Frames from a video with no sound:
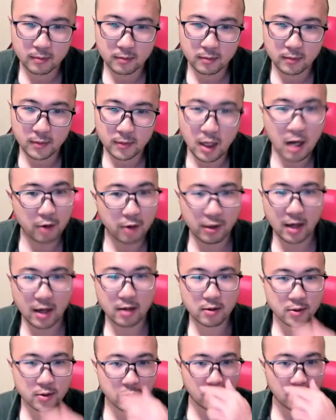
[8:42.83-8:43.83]
Yeah, okay.
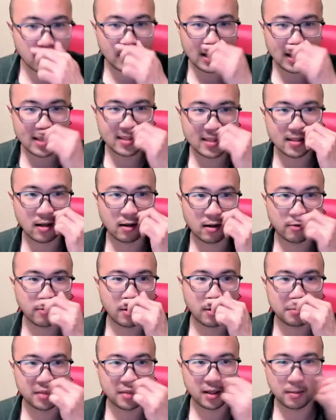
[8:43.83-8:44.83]
So let's start
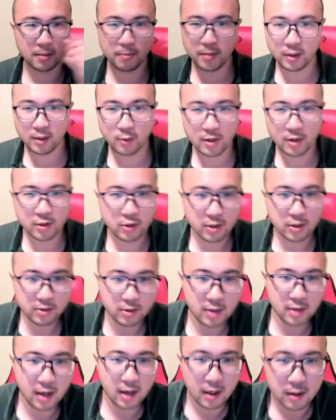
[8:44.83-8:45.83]
from the big questions.
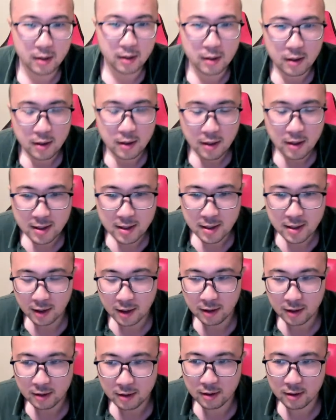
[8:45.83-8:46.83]
Yeah. I
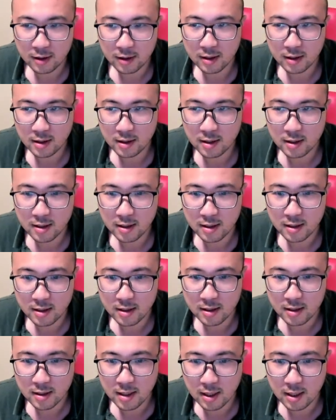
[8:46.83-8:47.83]
think
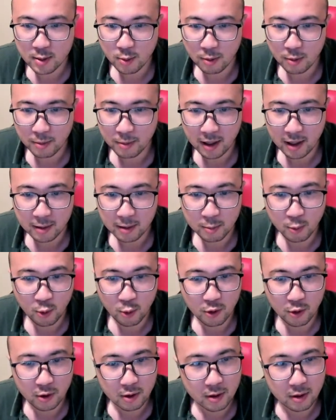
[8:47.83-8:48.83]
this will be like
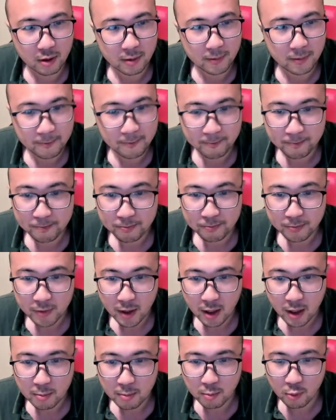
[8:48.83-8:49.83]
more
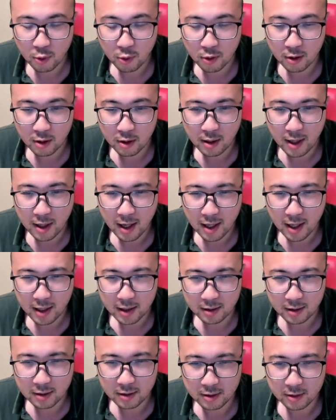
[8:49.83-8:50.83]

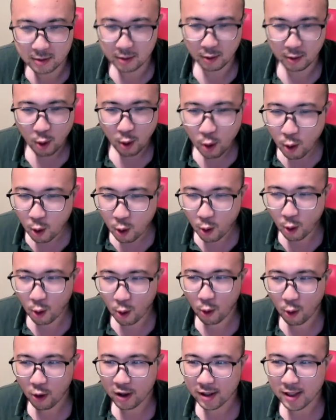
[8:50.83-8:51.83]
like
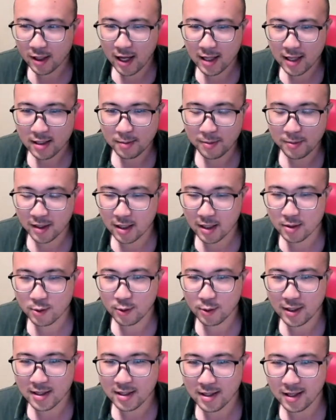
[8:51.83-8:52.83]
organized, because you
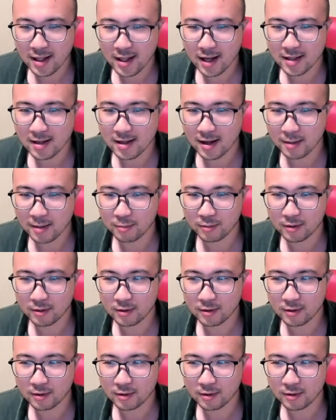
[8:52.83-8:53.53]
can say that I'm